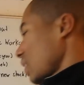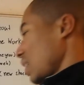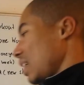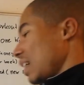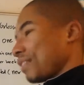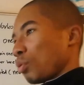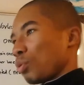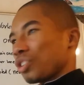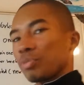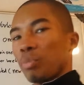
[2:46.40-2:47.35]
For which
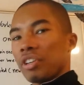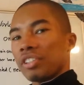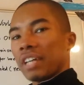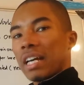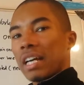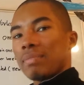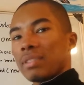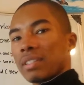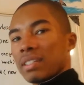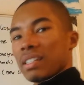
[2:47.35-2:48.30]
body types
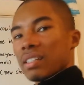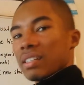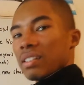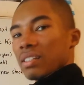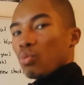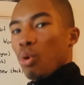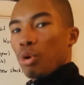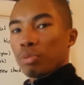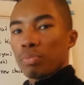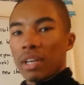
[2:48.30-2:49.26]
is this workout
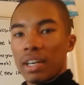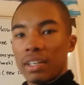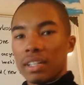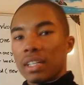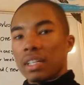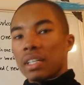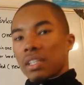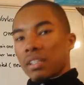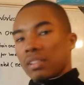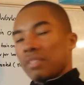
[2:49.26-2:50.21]
plan? It's
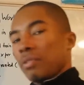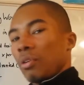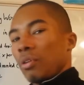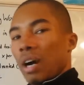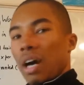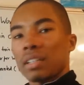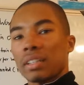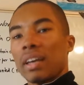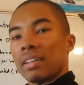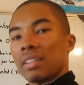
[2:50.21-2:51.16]
for hard
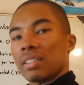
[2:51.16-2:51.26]
gainers.